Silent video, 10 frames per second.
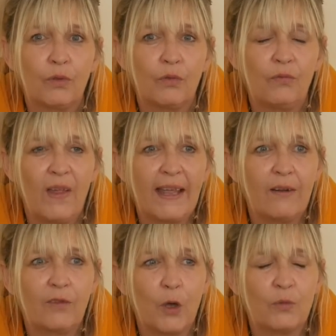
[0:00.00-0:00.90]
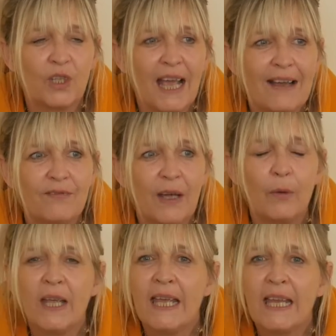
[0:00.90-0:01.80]
They are going to have now,
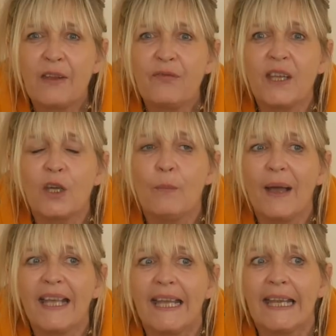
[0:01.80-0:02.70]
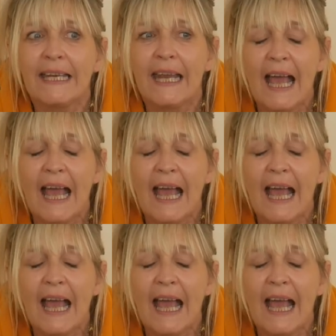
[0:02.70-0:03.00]
if they come back in